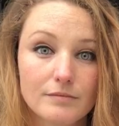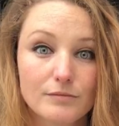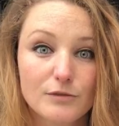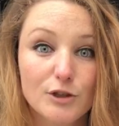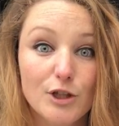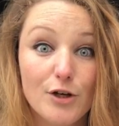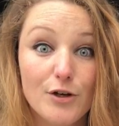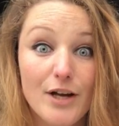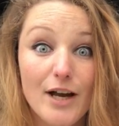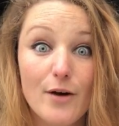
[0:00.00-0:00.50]

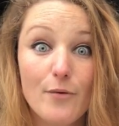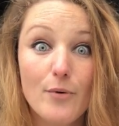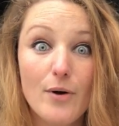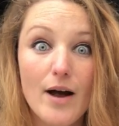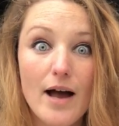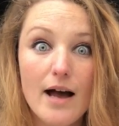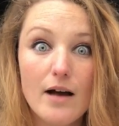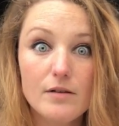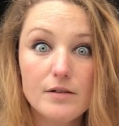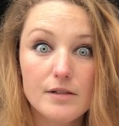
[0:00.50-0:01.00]
So yeah, what
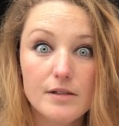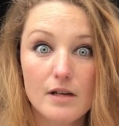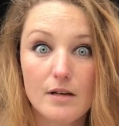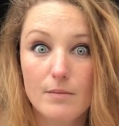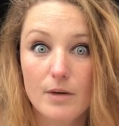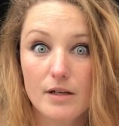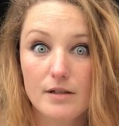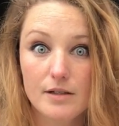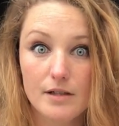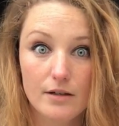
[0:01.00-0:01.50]
else am
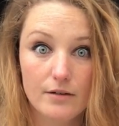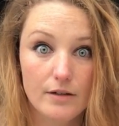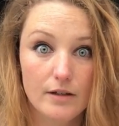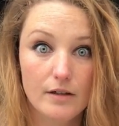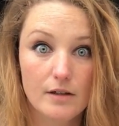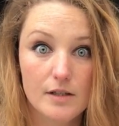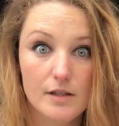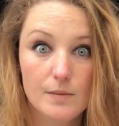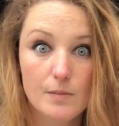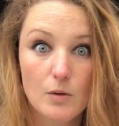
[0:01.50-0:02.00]
I sowing
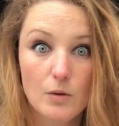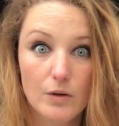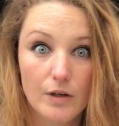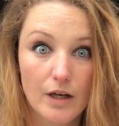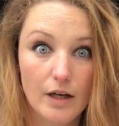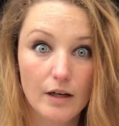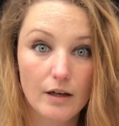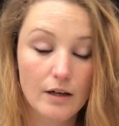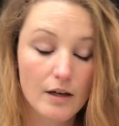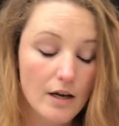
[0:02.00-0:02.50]
this
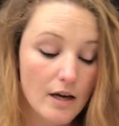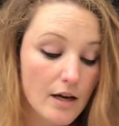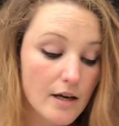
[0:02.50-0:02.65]
morning?